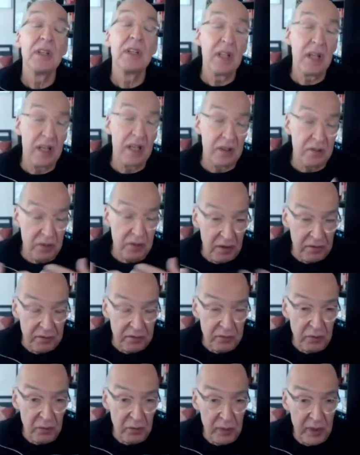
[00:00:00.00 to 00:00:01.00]
That we have
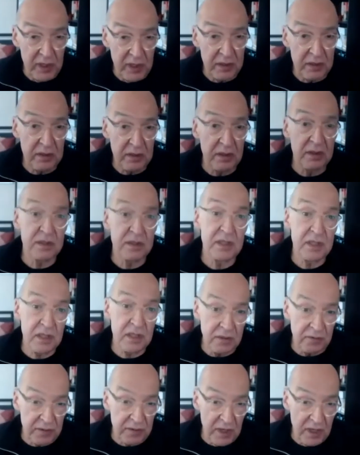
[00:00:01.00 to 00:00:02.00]
to wait and
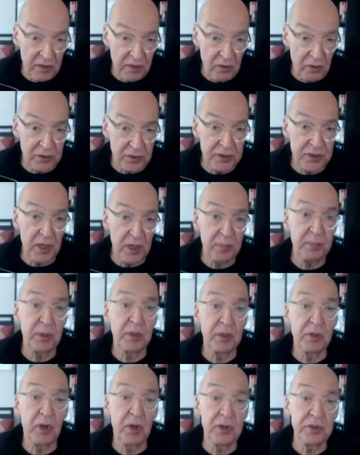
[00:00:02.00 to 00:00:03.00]
see if that holds up
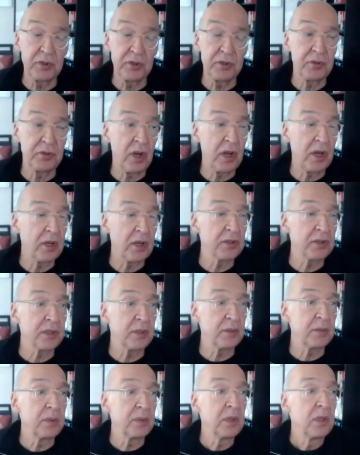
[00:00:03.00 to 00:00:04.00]
in larger trials
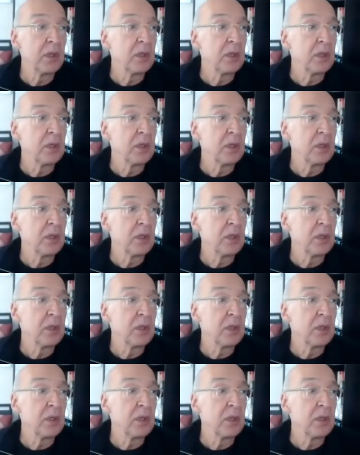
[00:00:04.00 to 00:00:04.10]
and